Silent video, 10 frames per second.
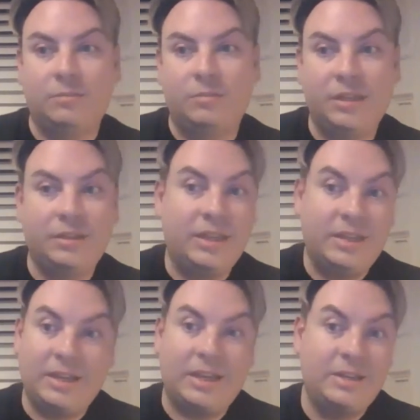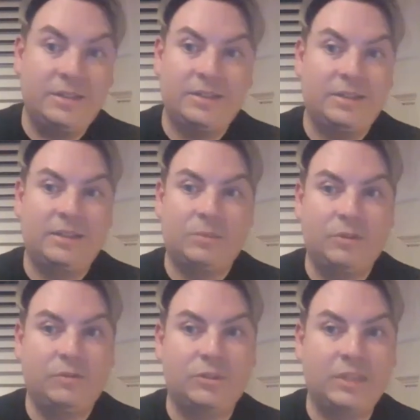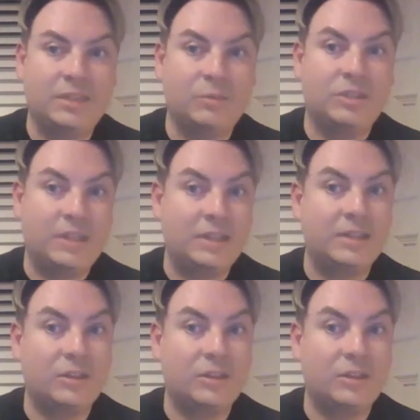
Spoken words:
But then again, it's one of those things I would say that's